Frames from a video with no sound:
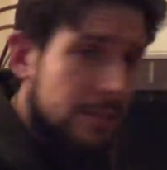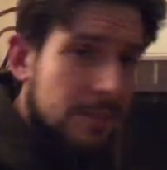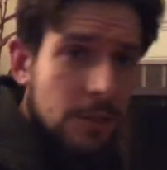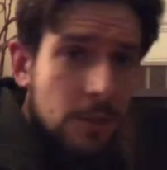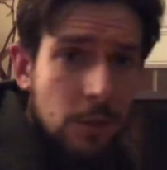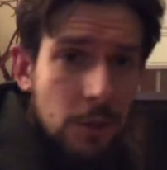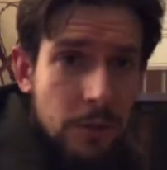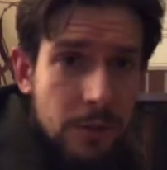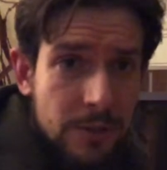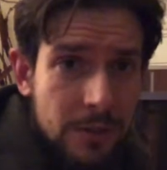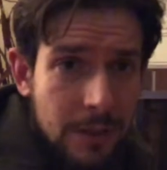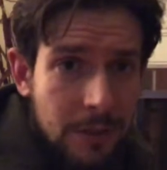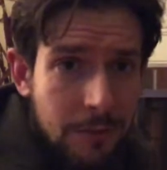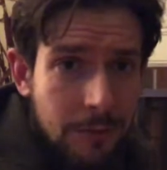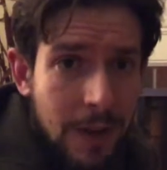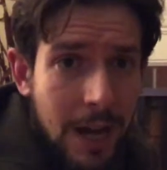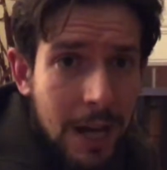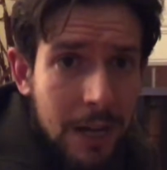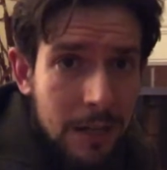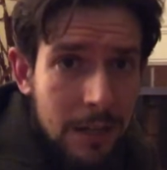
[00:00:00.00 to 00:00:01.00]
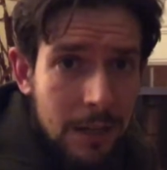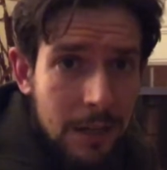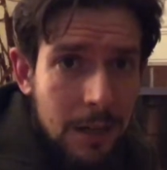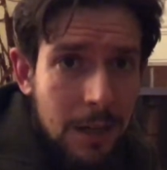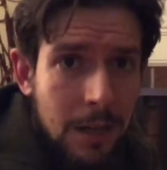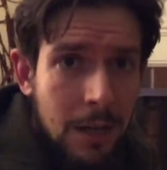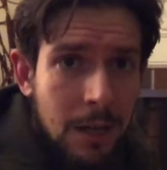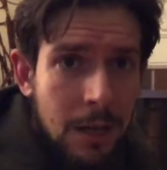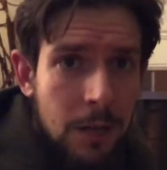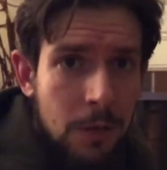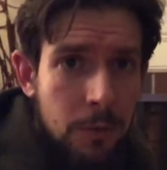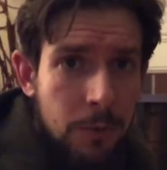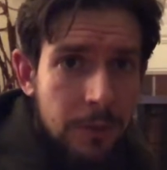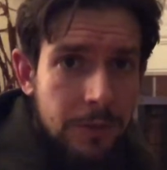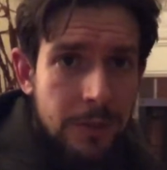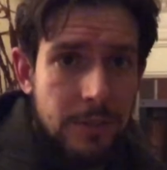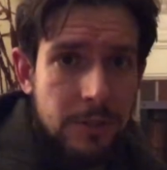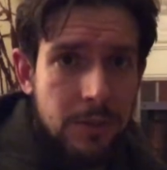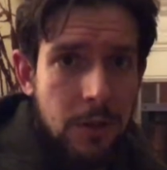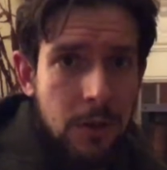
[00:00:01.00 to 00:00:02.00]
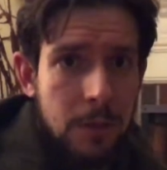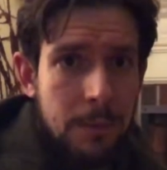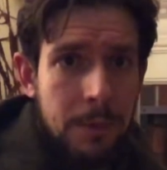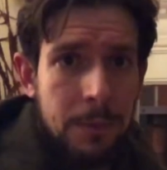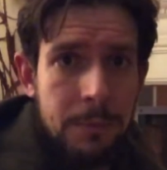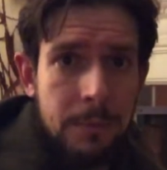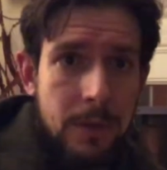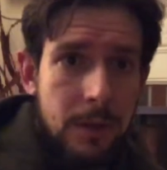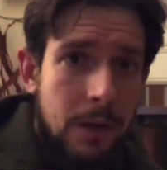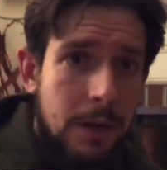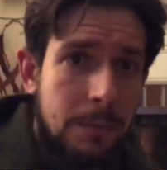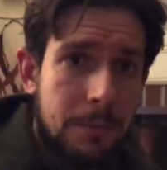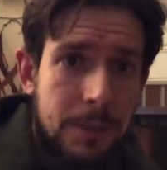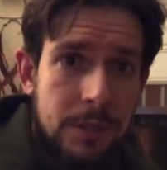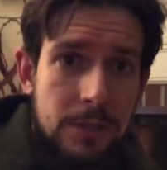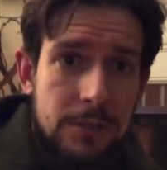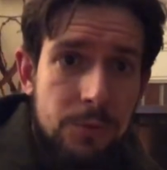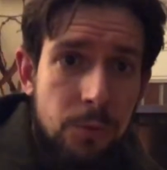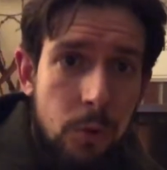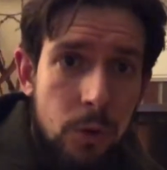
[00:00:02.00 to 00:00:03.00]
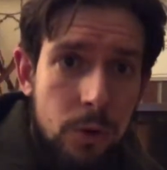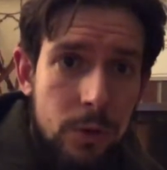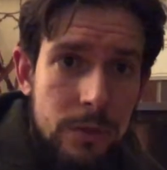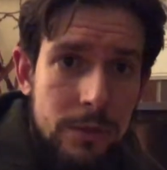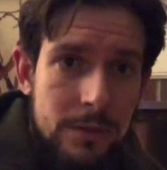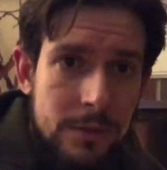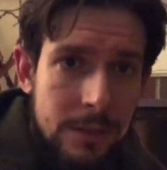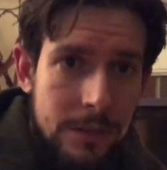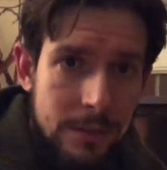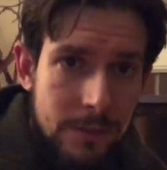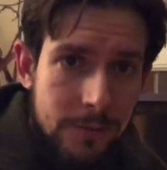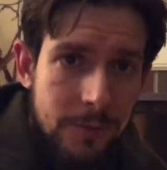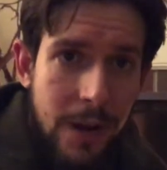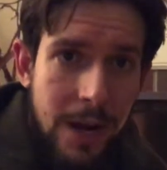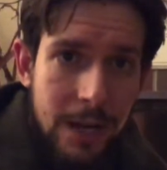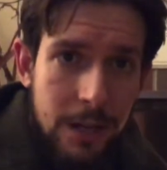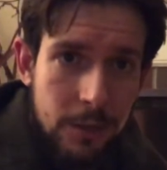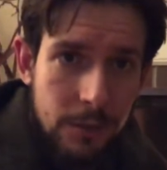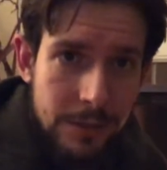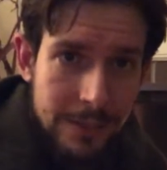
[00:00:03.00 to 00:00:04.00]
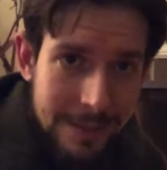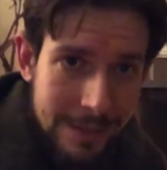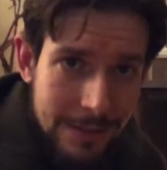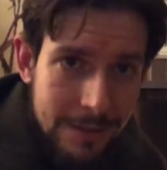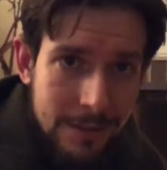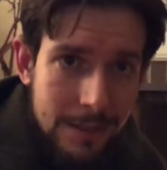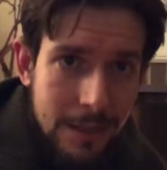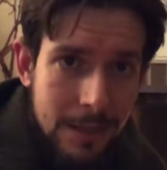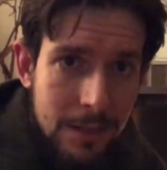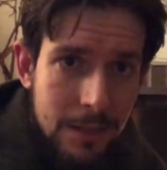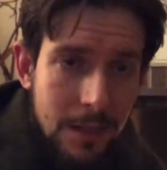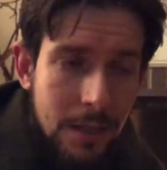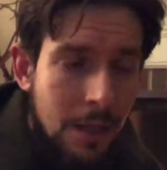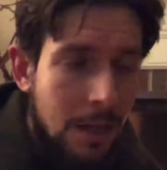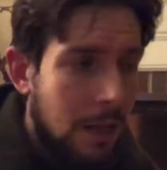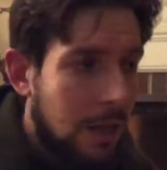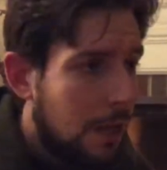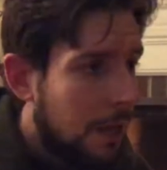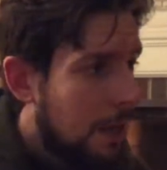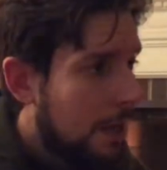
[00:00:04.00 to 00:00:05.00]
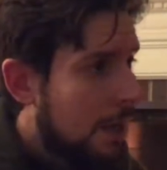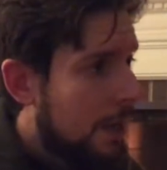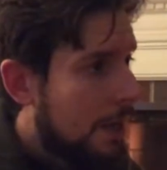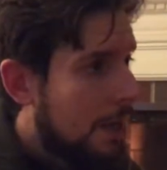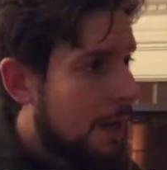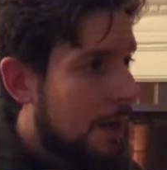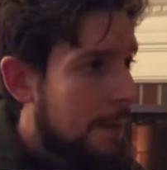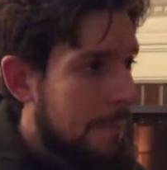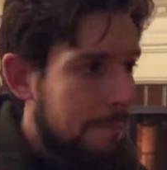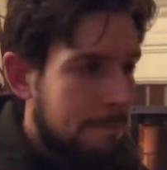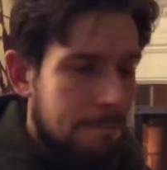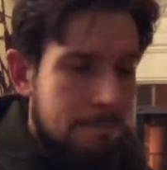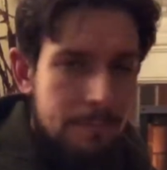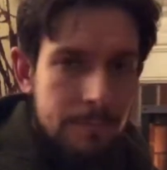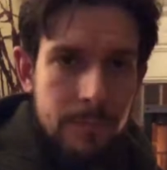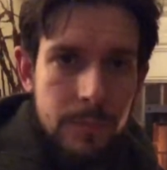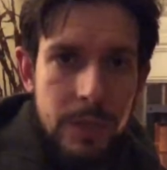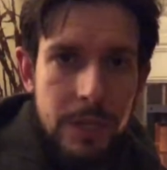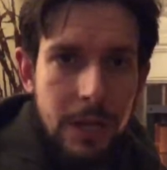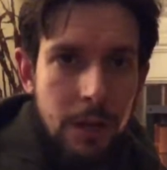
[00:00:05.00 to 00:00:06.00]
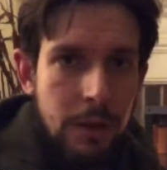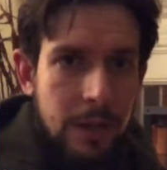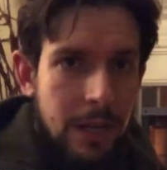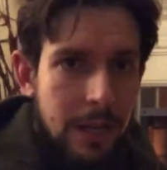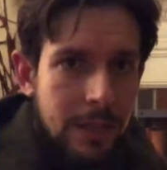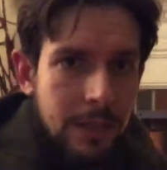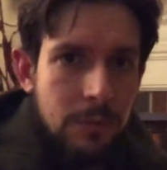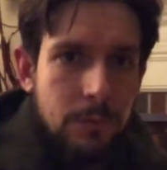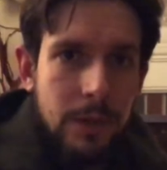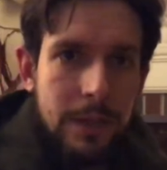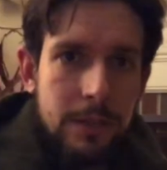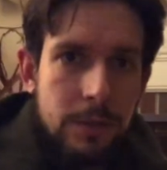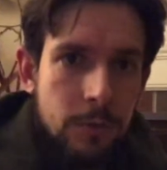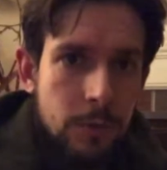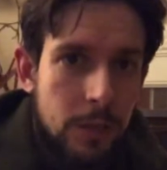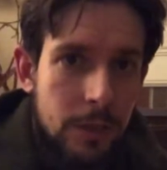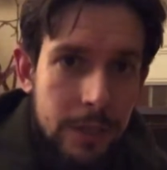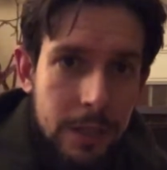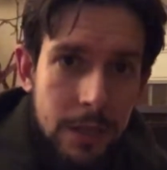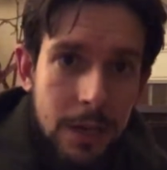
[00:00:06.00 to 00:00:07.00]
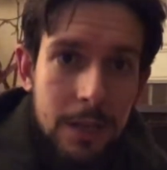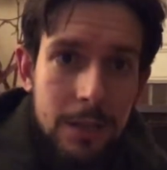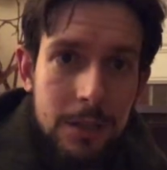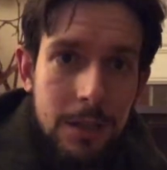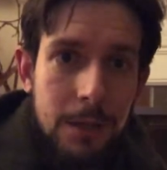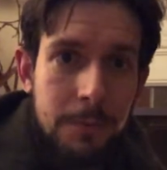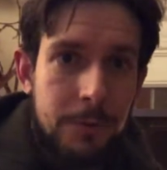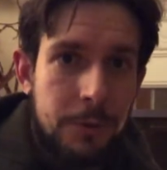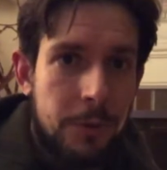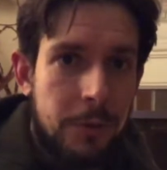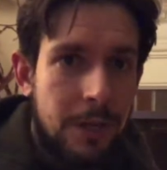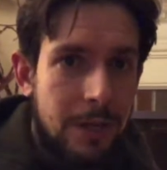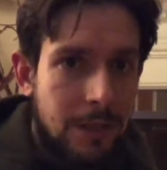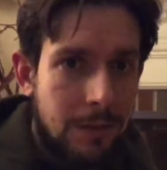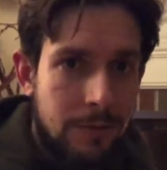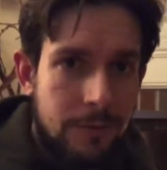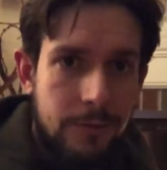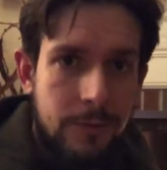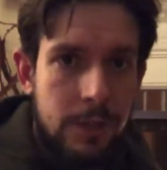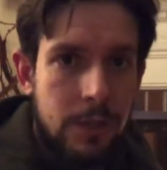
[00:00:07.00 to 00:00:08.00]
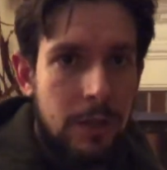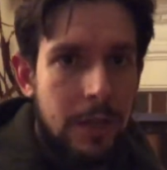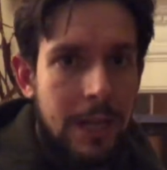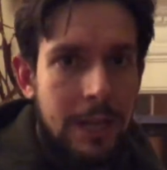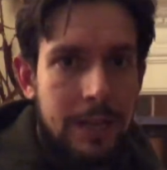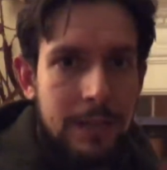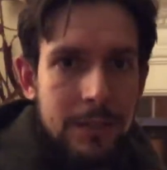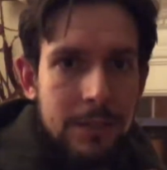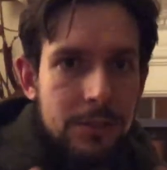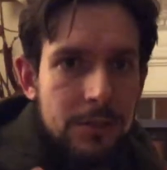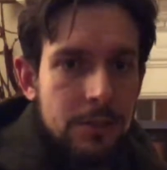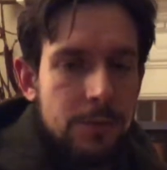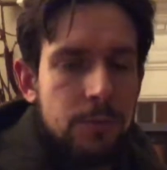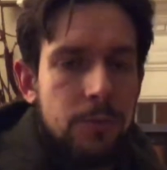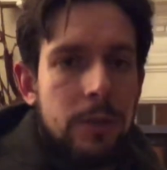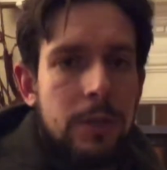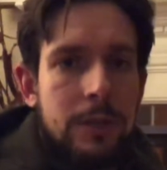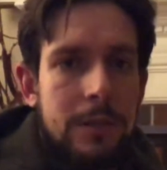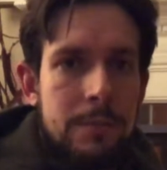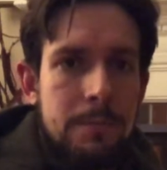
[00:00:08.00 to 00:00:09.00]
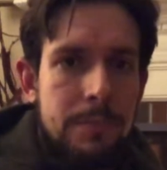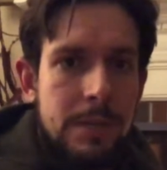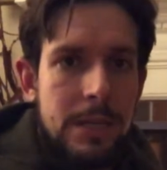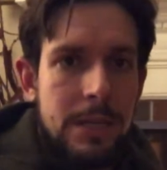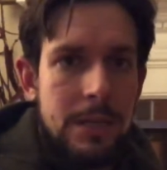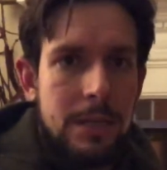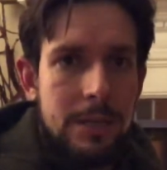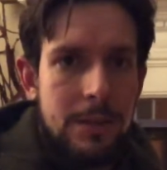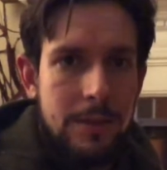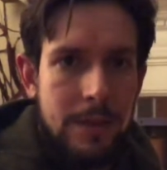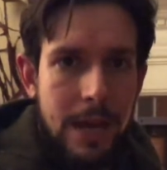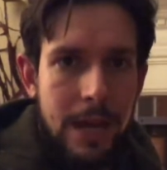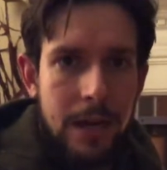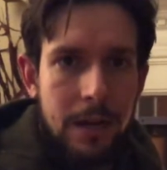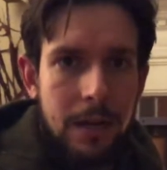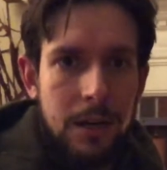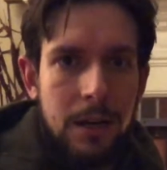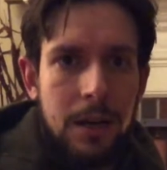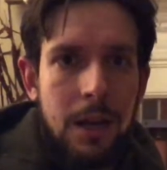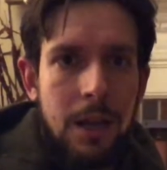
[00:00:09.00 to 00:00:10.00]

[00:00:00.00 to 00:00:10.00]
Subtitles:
and close to the fire with this garment, right? Because wool is fire resistant. I can really cuddle up to it. I can feel that. I can just really be there.